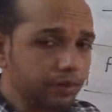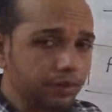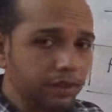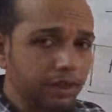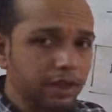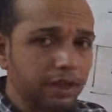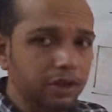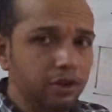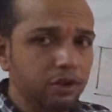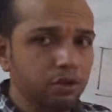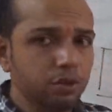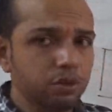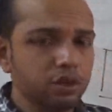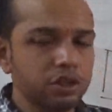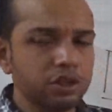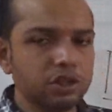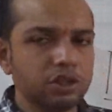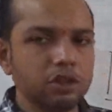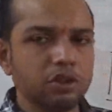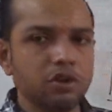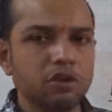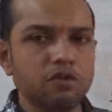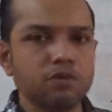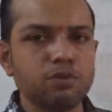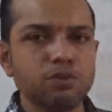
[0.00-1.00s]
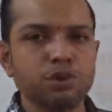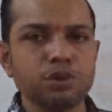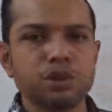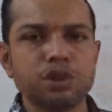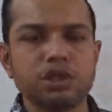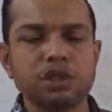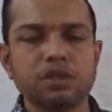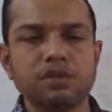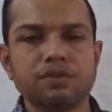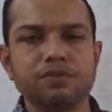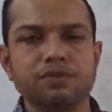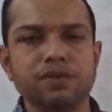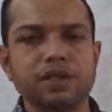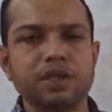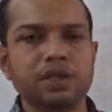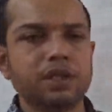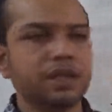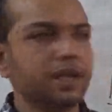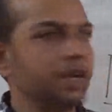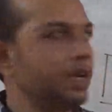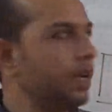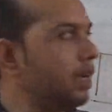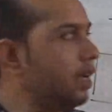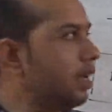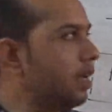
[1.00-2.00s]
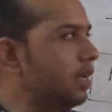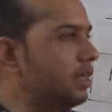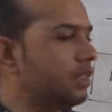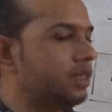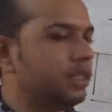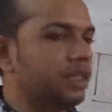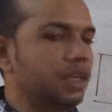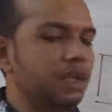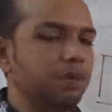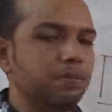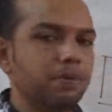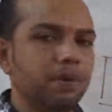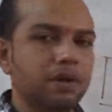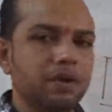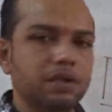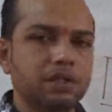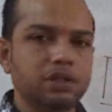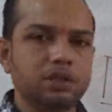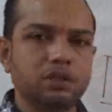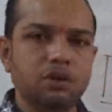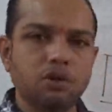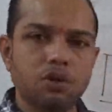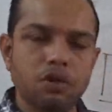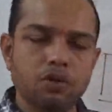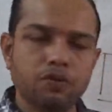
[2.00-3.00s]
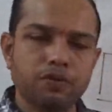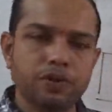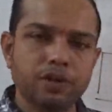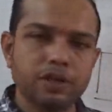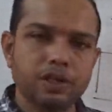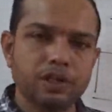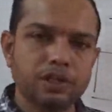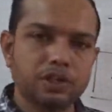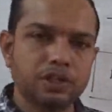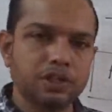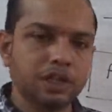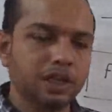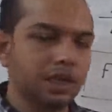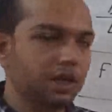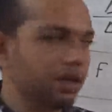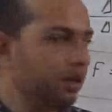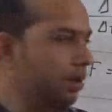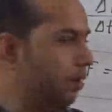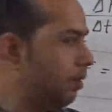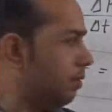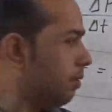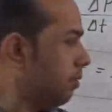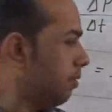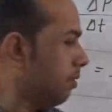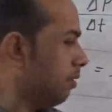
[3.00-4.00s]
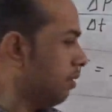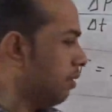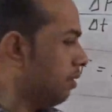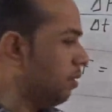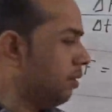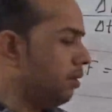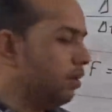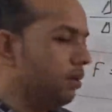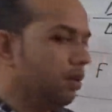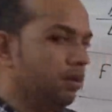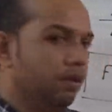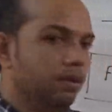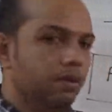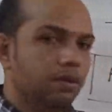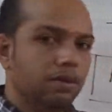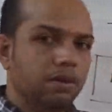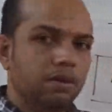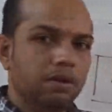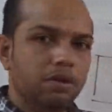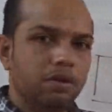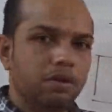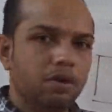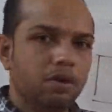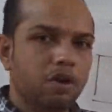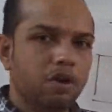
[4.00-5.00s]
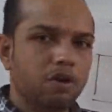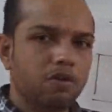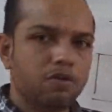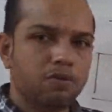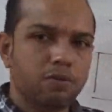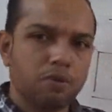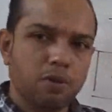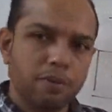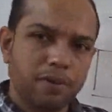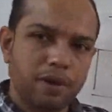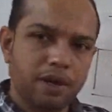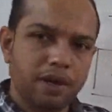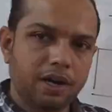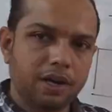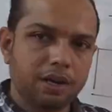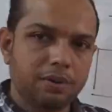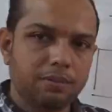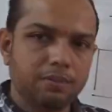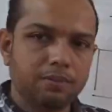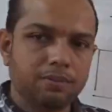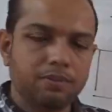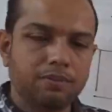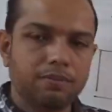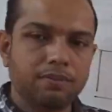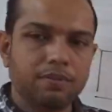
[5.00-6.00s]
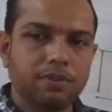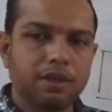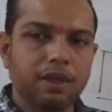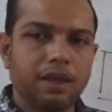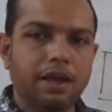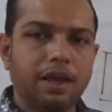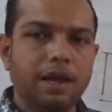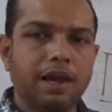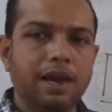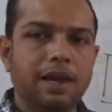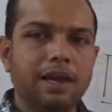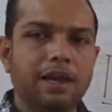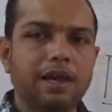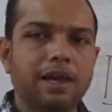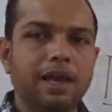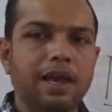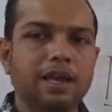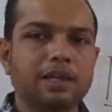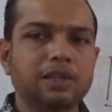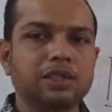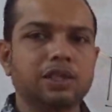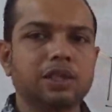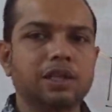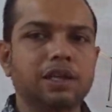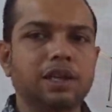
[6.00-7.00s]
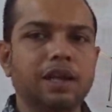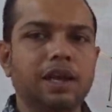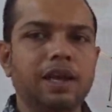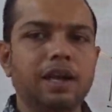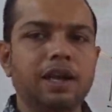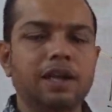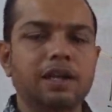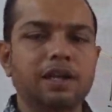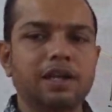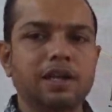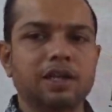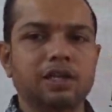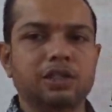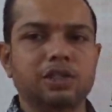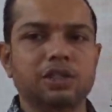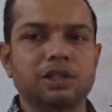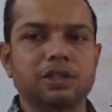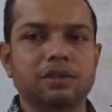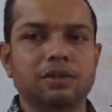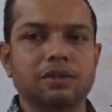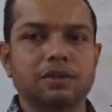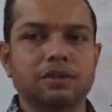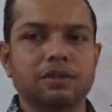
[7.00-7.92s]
In Newton's law of motion we categorize three parts: law of inertia, law of momentum, and action and reaction.